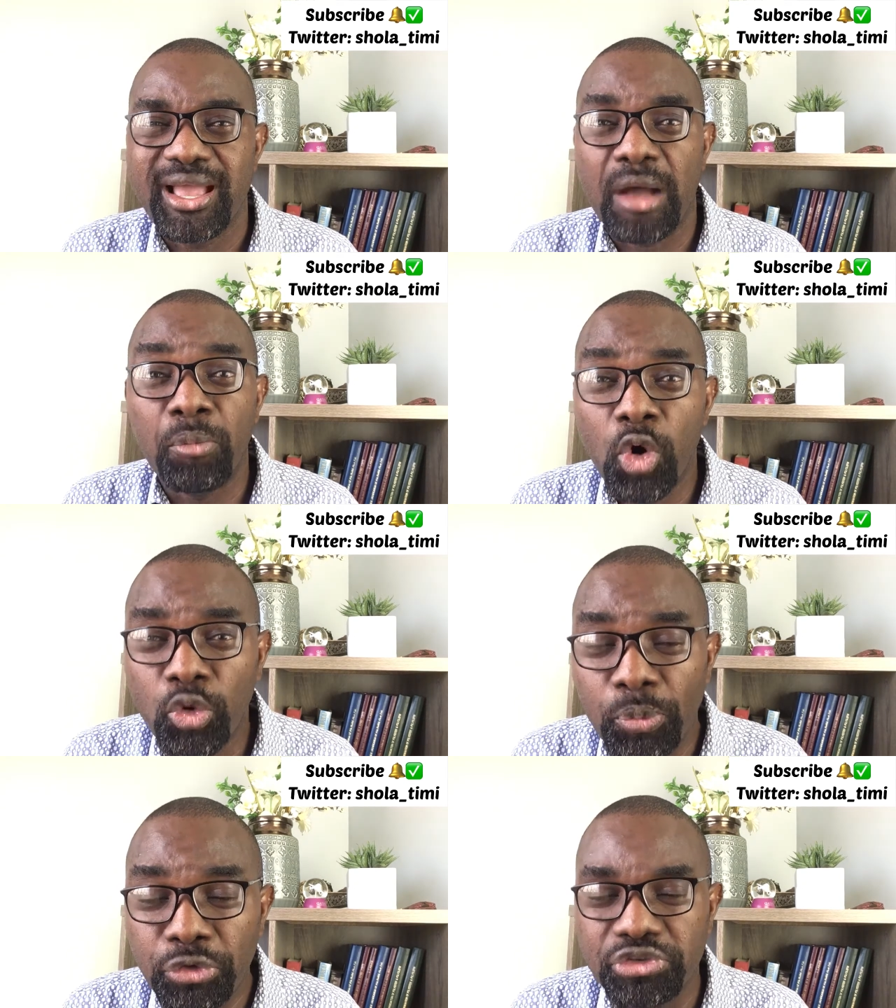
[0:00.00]

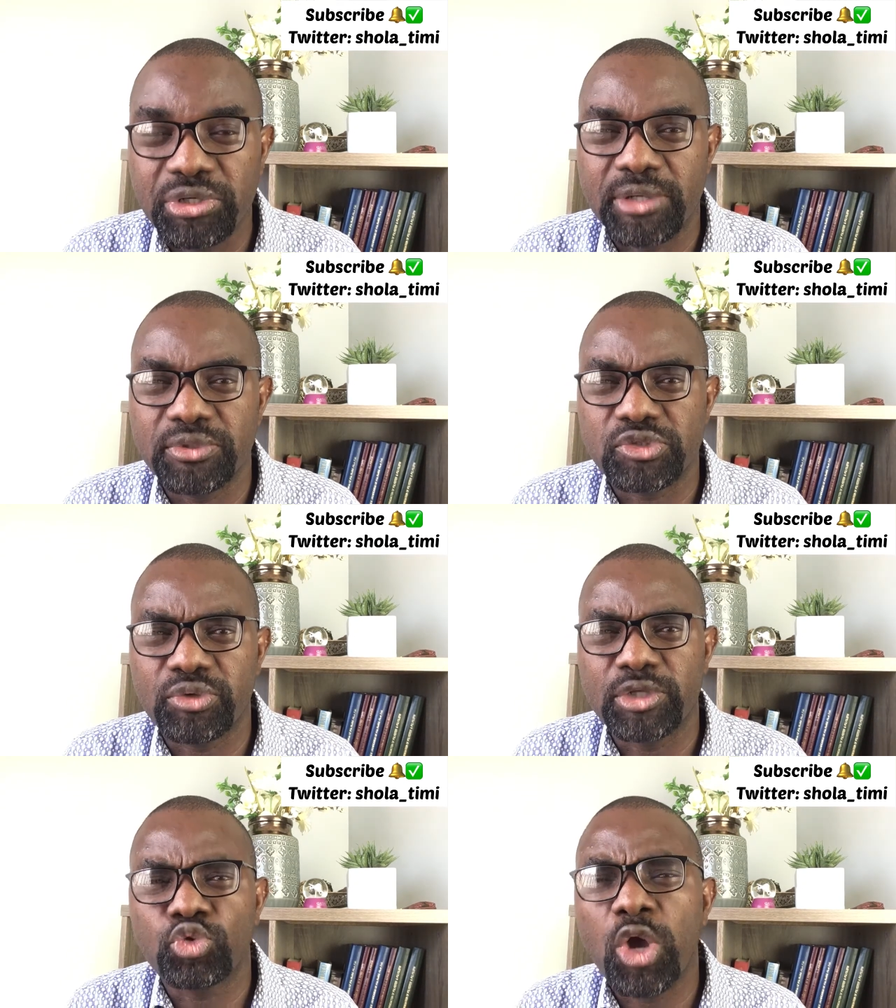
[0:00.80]
among postgraduate
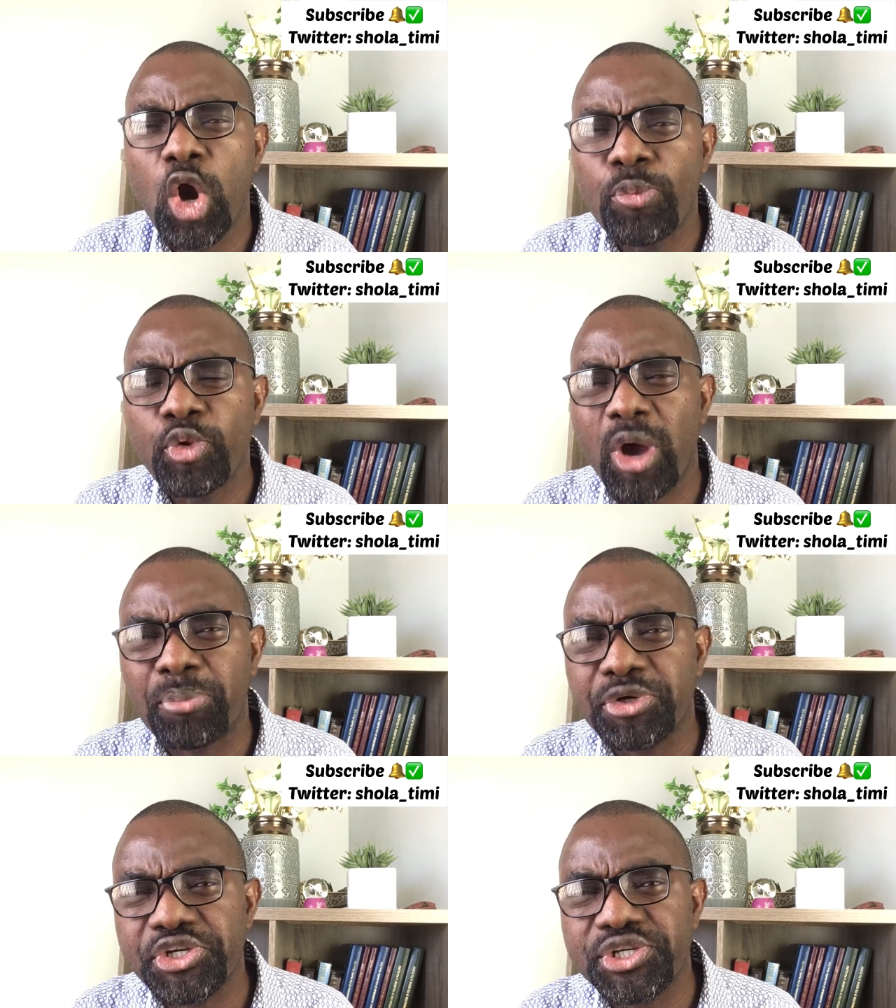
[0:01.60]
students to help you
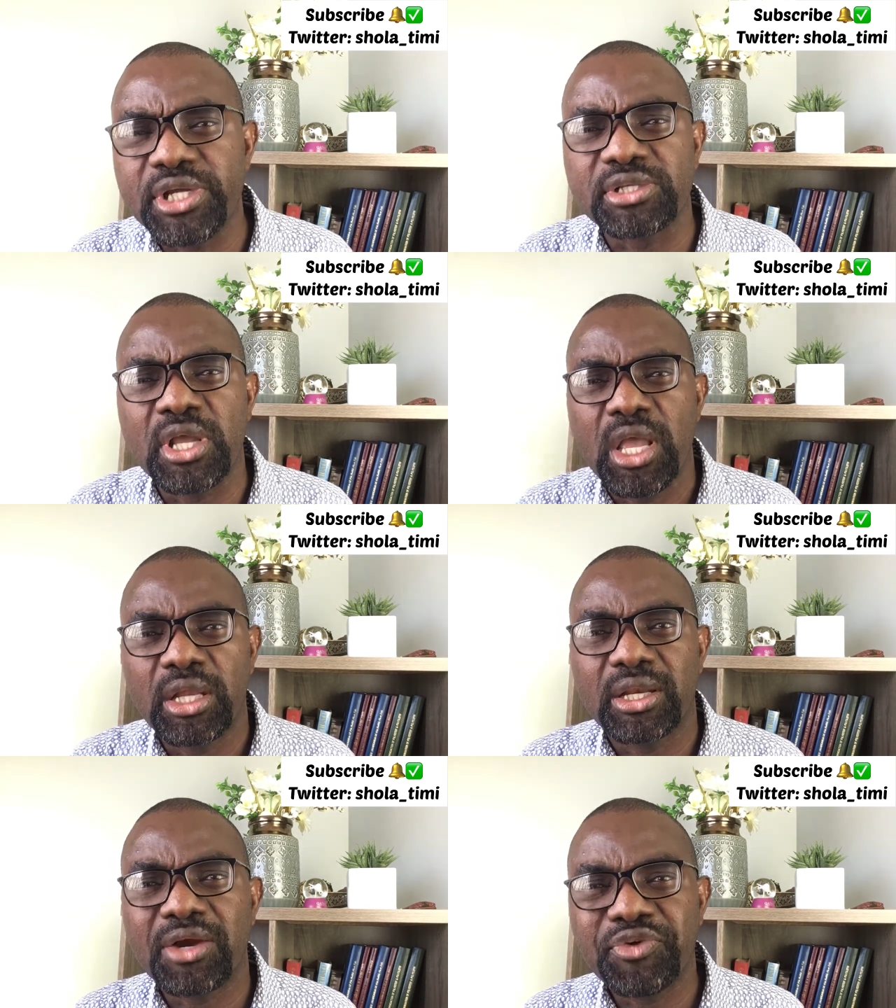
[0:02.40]
appreciate
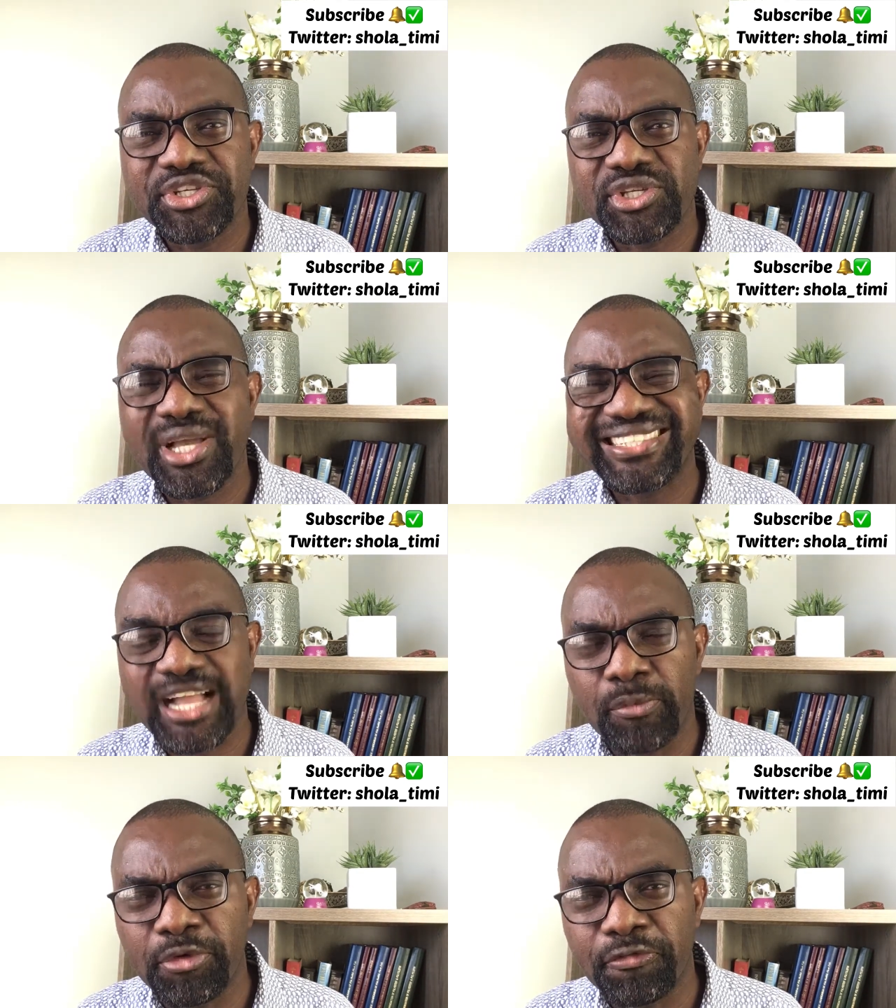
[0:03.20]
that research
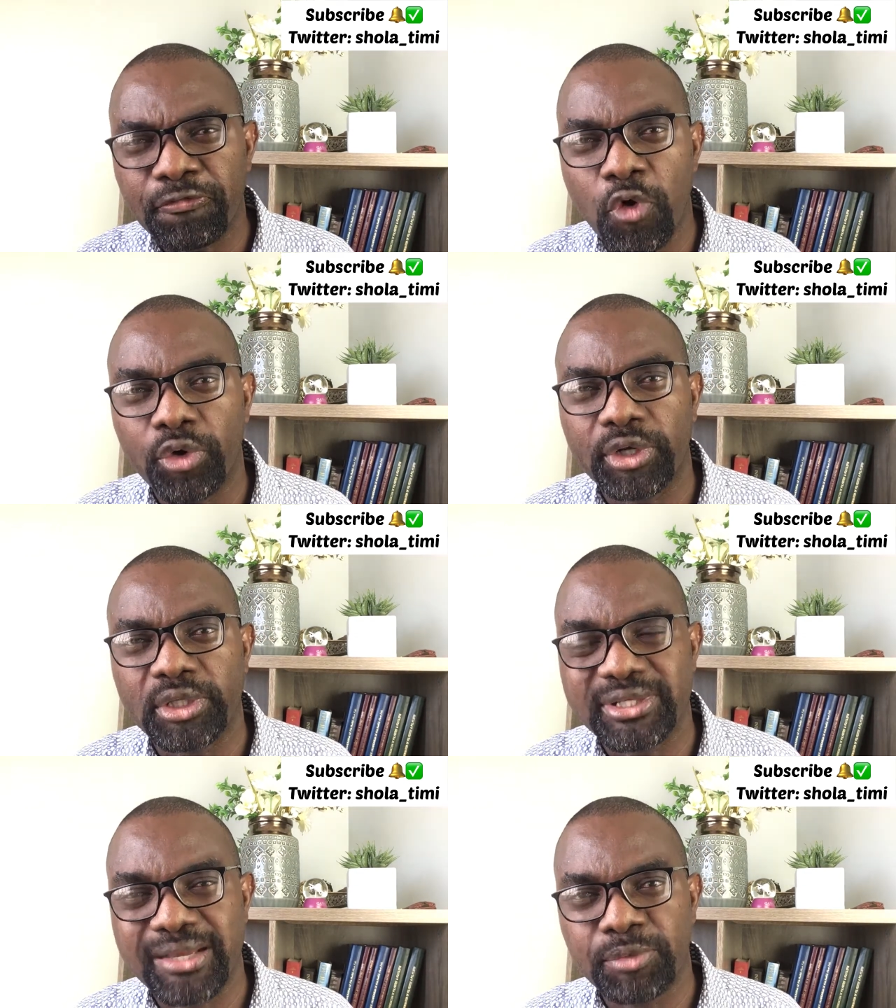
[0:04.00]
can be fun,
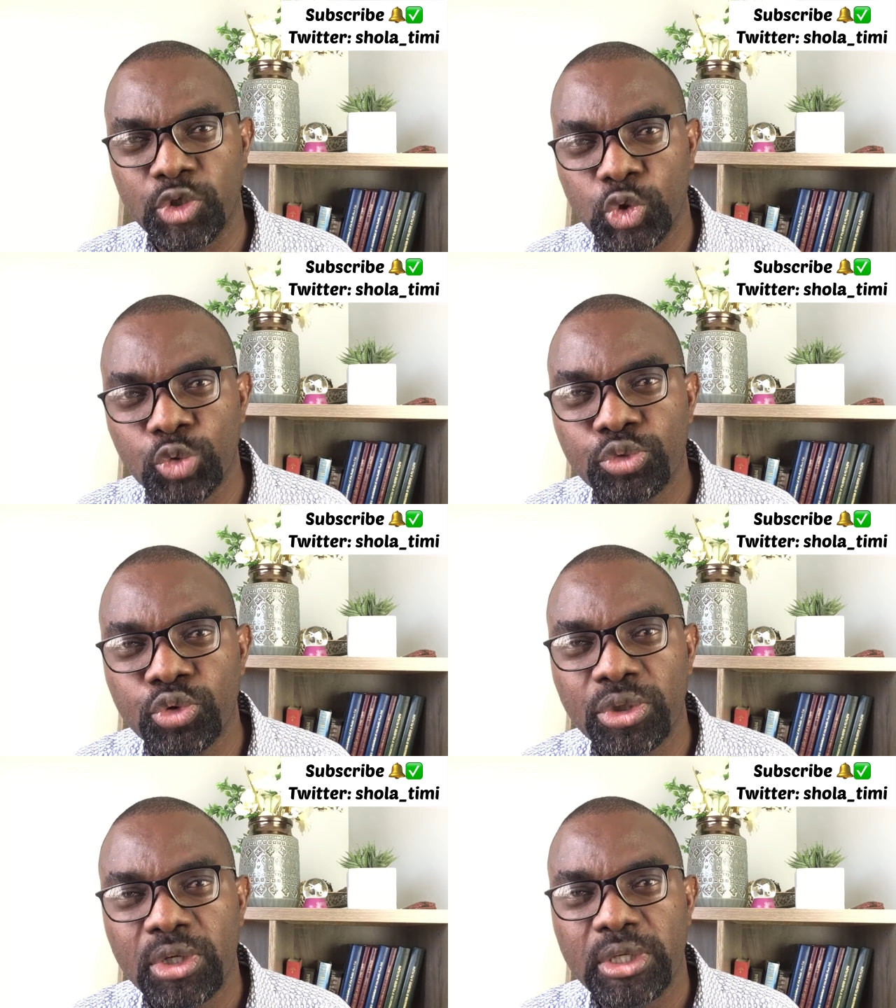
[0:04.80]
it can be noble,